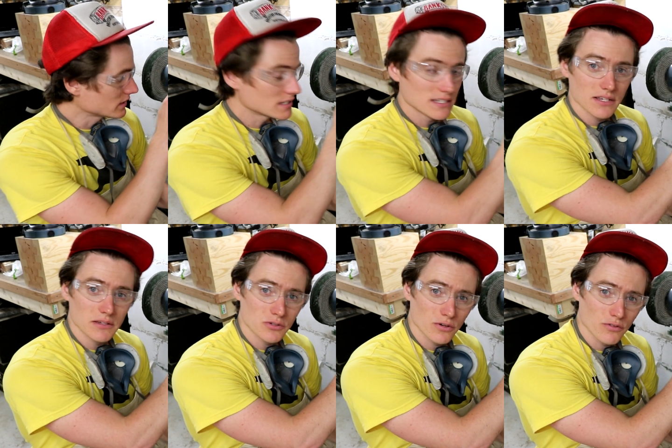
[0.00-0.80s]
This is a
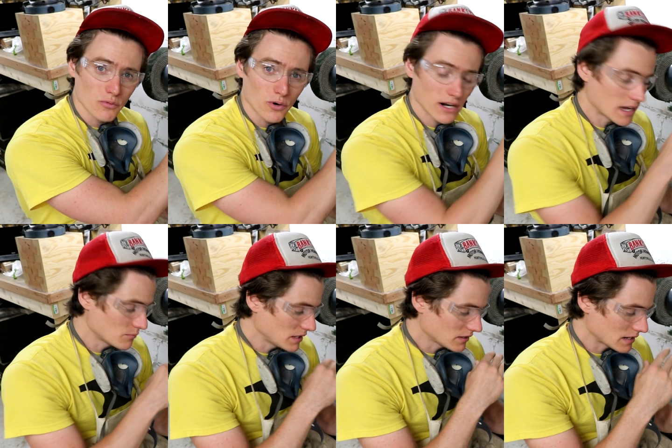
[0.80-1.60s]
sort of a worn
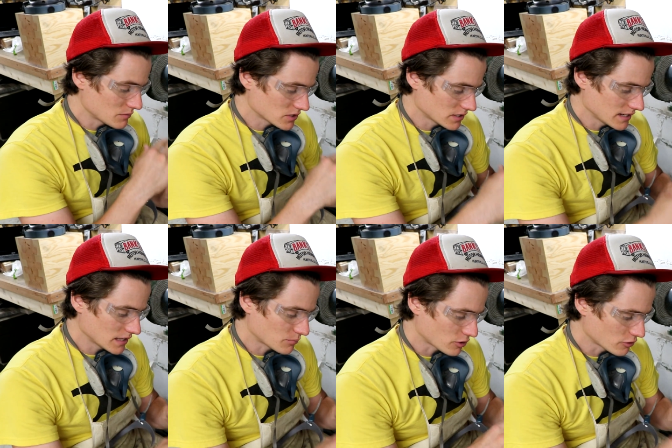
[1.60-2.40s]
out belt. I'm just going to
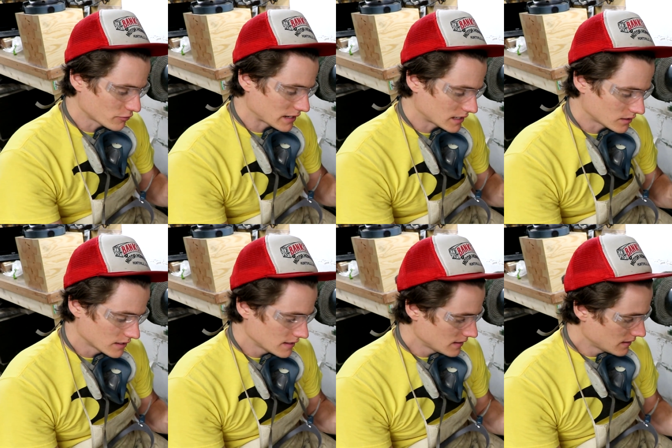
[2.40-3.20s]
get the profile